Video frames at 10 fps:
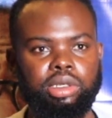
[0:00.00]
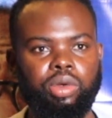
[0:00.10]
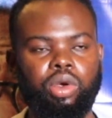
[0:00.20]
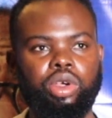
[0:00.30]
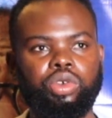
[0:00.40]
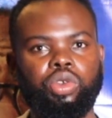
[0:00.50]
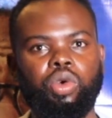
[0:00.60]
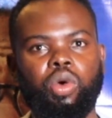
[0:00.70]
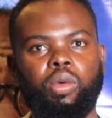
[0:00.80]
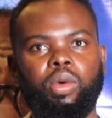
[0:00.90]
We are going to
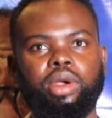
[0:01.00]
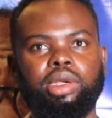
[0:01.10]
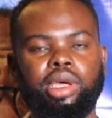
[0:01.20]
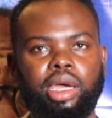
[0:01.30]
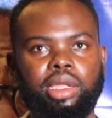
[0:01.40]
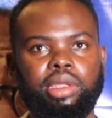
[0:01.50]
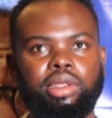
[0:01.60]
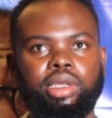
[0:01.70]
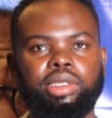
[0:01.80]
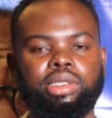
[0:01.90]
do daring
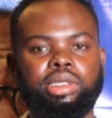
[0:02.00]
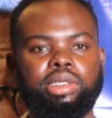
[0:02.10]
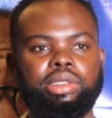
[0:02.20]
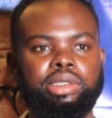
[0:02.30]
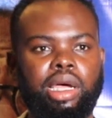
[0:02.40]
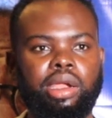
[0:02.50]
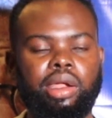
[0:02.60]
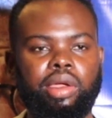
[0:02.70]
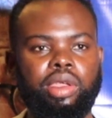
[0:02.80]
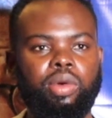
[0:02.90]
things sana.
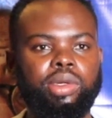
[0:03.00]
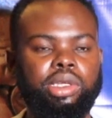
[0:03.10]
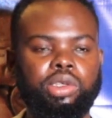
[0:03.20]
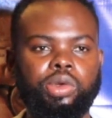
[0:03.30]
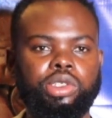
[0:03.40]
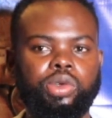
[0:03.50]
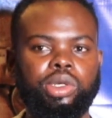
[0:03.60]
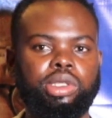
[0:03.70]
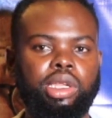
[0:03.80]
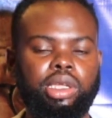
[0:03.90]
Hii kwanza hii
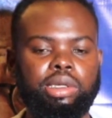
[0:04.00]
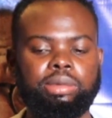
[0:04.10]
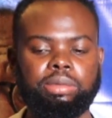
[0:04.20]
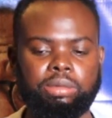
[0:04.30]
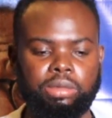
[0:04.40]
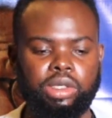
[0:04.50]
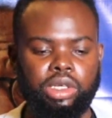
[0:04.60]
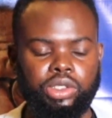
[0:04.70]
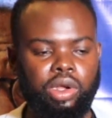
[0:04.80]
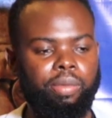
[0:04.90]
2023,
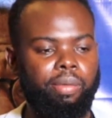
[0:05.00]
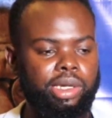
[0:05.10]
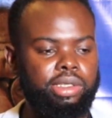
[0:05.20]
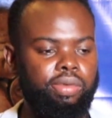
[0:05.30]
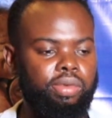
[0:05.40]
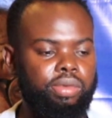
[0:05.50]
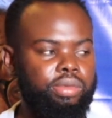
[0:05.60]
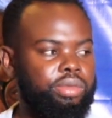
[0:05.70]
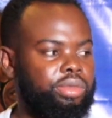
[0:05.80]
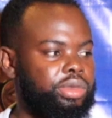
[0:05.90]
it's going to be massive.
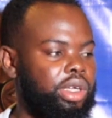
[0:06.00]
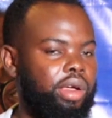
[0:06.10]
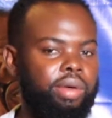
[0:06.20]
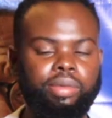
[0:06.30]
Yeah.